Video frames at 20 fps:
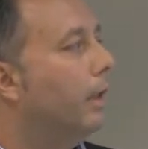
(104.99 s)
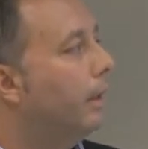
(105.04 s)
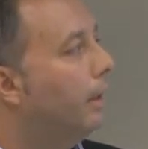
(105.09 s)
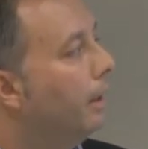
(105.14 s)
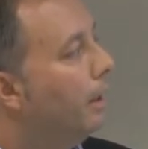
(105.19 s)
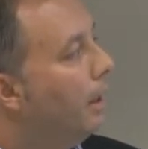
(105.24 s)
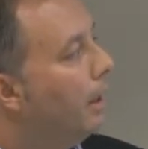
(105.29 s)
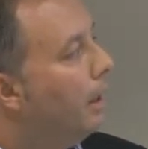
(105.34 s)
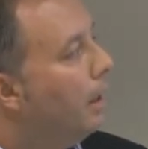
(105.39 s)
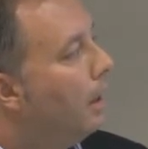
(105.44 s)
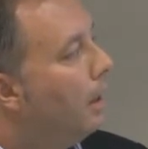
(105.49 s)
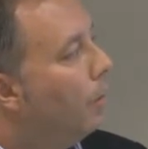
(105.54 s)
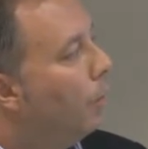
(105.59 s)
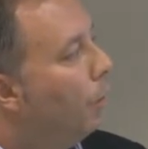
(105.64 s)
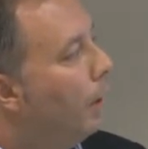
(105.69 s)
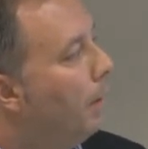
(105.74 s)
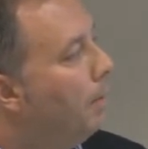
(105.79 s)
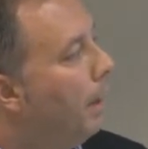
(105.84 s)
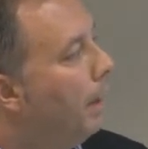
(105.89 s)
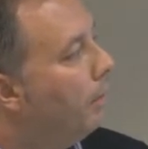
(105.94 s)
And
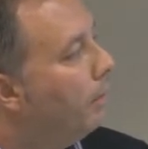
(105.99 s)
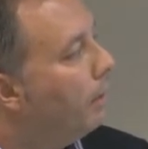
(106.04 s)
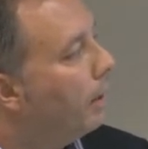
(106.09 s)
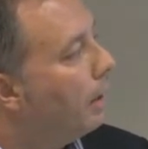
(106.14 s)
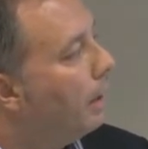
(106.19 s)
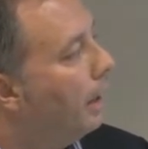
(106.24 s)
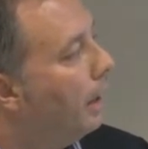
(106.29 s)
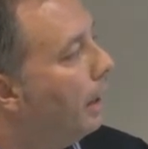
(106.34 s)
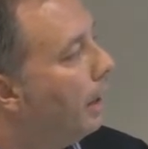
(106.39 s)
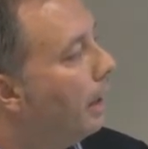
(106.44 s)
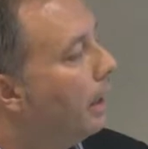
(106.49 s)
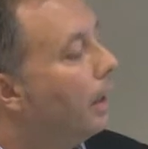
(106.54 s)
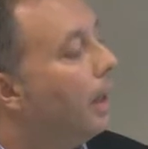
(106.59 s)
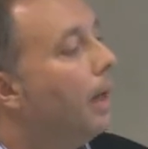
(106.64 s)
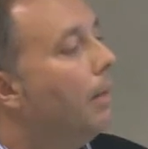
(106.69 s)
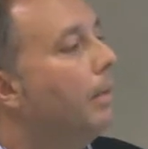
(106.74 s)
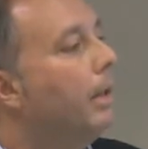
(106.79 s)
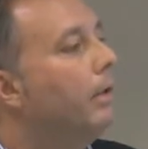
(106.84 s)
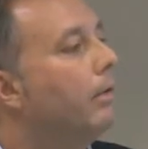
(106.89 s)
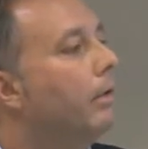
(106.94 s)
we basically can
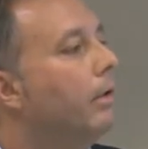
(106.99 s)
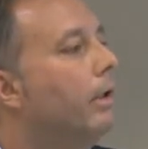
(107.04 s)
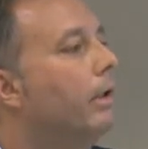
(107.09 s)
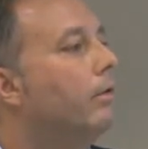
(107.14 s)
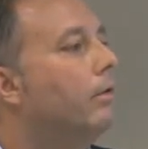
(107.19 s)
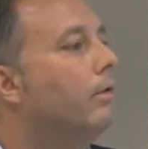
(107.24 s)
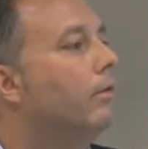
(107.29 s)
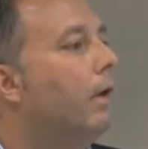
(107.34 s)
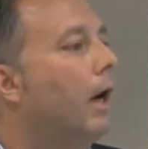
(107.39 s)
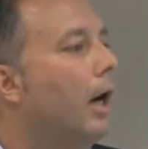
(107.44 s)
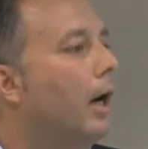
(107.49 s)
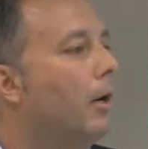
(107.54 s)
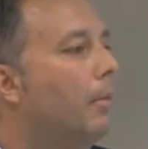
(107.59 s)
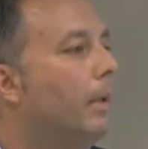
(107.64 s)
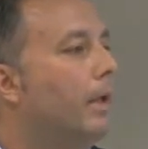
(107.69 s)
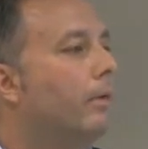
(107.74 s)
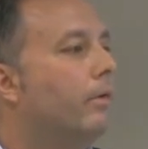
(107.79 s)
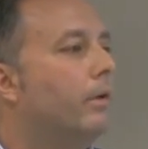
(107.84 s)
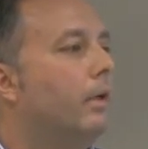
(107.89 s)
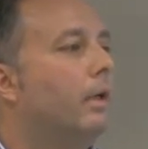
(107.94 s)
come into these
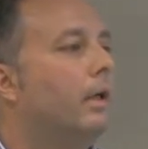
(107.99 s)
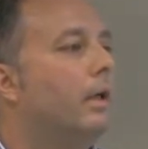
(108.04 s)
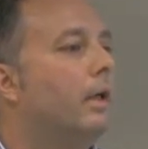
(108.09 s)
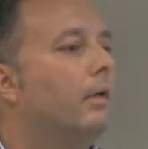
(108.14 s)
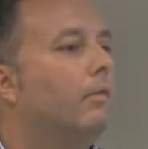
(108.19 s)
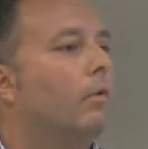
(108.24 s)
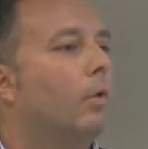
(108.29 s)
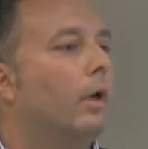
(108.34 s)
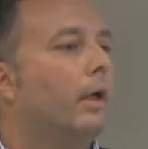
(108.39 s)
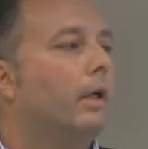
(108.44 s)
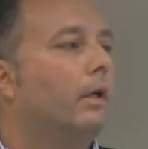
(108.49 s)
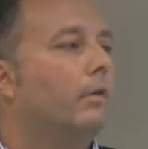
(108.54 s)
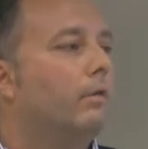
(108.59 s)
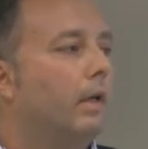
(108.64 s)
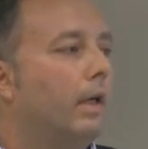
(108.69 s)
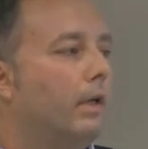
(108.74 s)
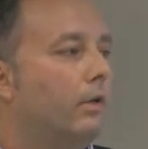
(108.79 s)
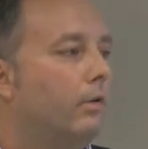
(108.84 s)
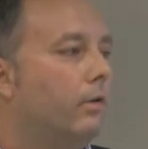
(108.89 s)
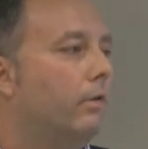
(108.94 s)
environments and give
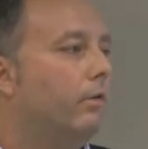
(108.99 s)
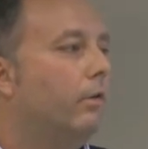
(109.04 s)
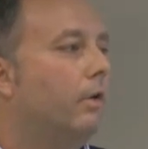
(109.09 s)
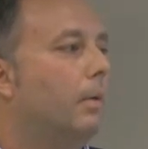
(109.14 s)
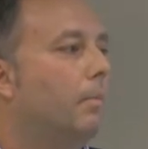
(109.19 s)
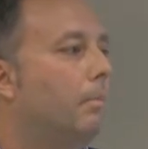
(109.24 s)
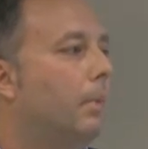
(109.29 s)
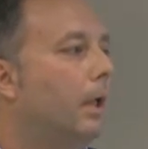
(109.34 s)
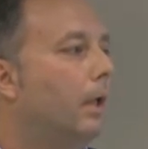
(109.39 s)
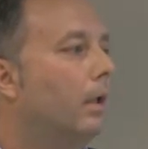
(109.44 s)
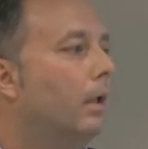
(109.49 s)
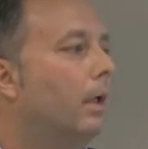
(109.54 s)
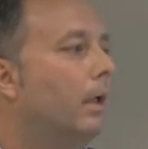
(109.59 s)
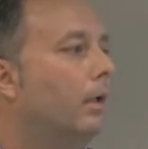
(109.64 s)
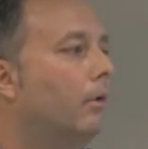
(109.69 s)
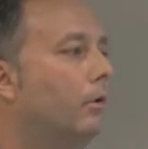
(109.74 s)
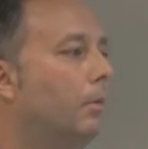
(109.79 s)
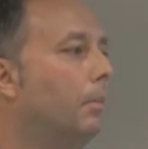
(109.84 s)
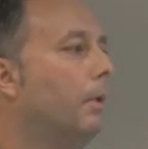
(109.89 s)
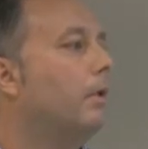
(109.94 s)
organizations an
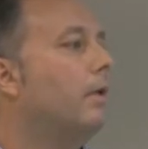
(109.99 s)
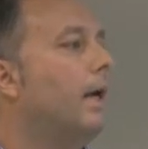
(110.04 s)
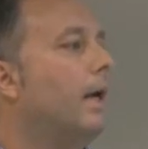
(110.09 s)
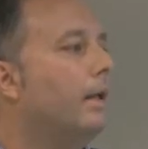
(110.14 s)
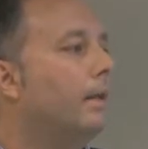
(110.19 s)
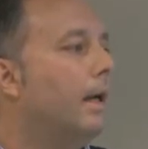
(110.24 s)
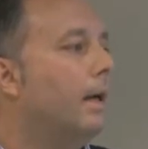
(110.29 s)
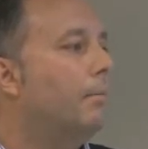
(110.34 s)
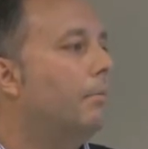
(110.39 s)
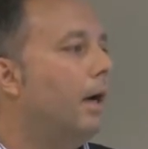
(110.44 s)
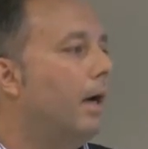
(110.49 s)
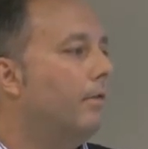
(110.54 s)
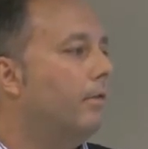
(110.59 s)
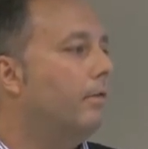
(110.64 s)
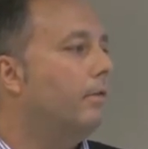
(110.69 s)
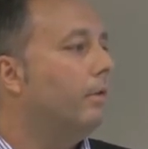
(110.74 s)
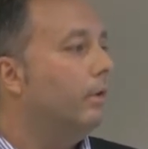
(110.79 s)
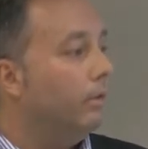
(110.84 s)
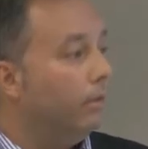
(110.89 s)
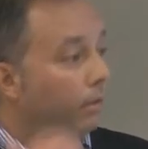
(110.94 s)
ability to protect that
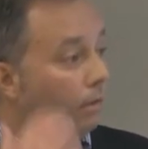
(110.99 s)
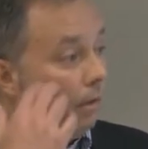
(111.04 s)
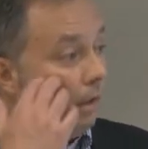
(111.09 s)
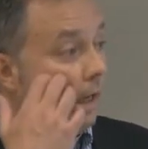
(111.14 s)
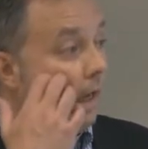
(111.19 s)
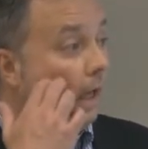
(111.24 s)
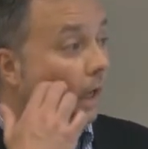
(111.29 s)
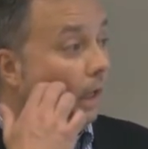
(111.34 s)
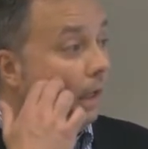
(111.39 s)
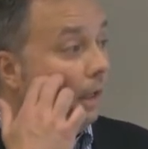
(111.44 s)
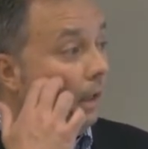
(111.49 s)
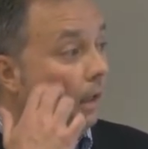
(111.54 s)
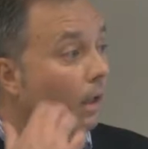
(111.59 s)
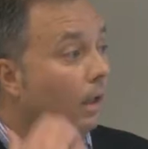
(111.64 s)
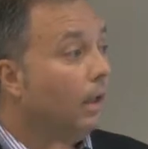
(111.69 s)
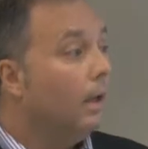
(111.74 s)
privacy and data